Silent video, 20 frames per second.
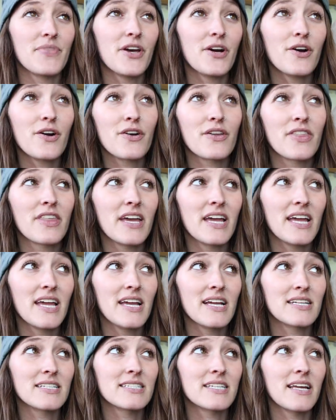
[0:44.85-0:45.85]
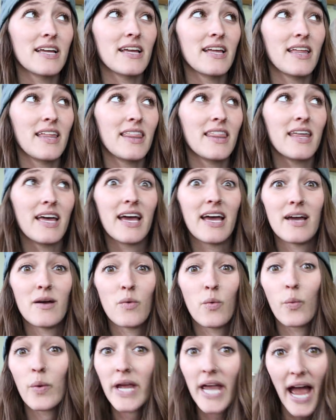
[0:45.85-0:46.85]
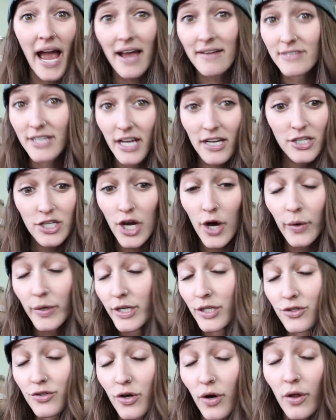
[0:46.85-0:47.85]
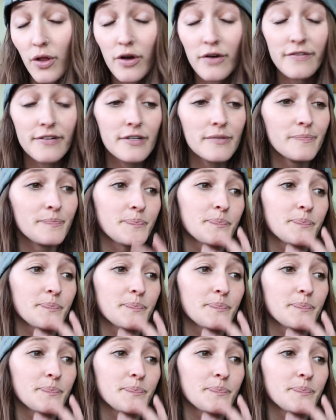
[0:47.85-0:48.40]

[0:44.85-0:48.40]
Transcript: there are things that we have no control over.